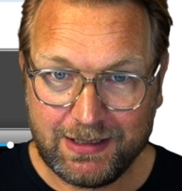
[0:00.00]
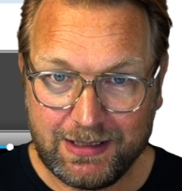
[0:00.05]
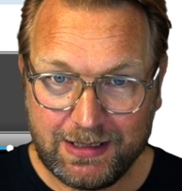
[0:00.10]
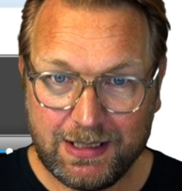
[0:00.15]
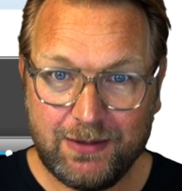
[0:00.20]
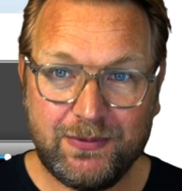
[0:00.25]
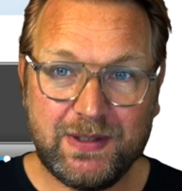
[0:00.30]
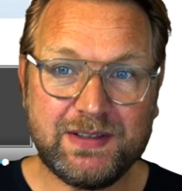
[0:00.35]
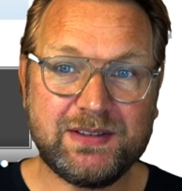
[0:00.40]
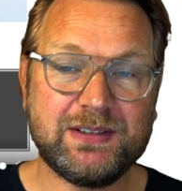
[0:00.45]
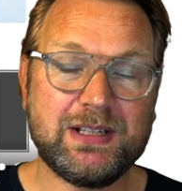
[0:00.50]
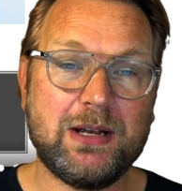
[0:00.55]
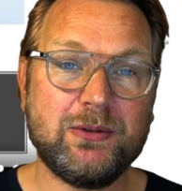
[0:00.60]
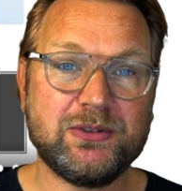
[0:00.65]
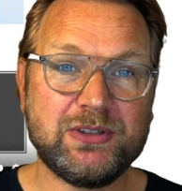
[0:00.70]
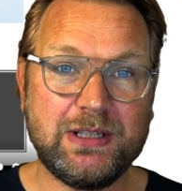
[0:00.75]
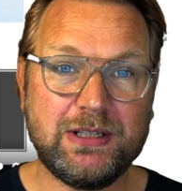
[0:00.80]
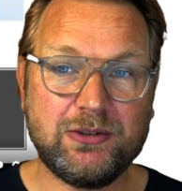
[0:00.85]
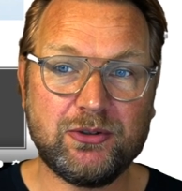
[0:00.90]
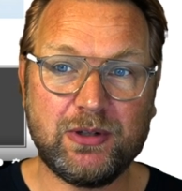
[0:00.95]
if this
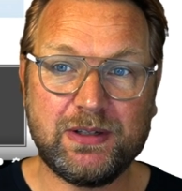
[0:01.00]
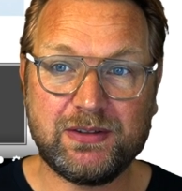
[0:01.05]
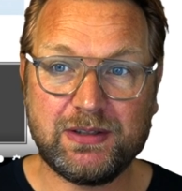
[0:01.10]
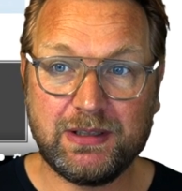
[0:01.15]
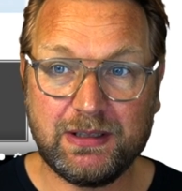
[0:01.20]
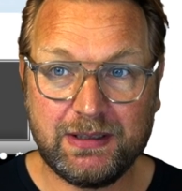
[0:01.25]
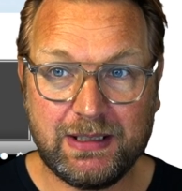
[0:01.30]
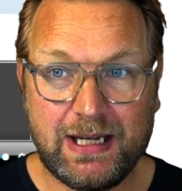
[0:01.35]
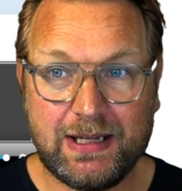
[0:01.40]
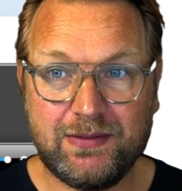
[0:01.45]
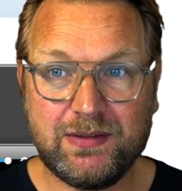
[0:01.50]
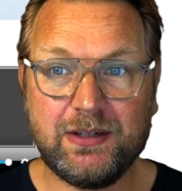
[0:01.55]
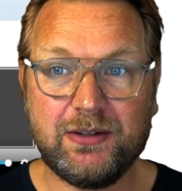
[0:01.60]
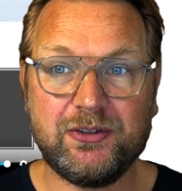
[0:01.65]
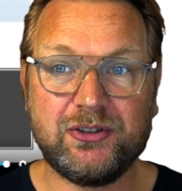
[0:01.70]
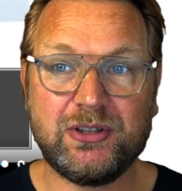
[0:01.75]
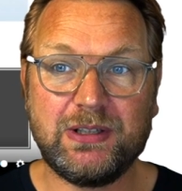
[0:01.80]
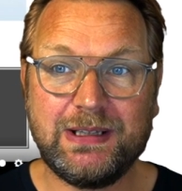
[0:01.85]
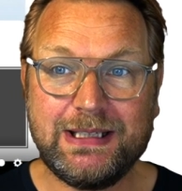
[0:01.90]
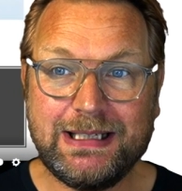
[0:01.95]
sounds interesting, and again,
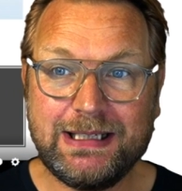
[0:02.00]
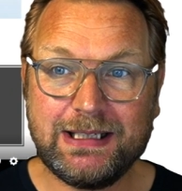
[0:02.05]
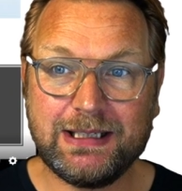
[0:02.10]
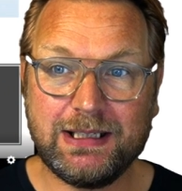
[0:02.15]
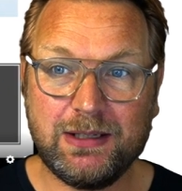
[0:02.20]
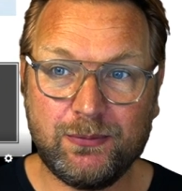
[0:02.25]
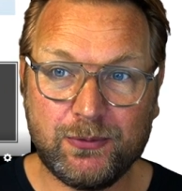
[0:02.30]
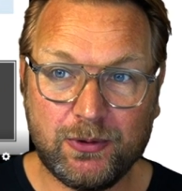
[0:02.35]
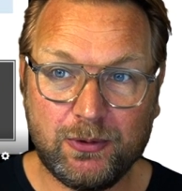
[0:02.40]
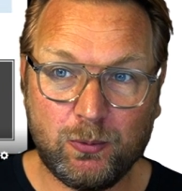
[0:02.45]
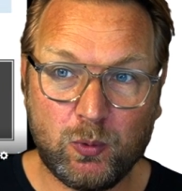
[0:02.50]
there's a link. And if you're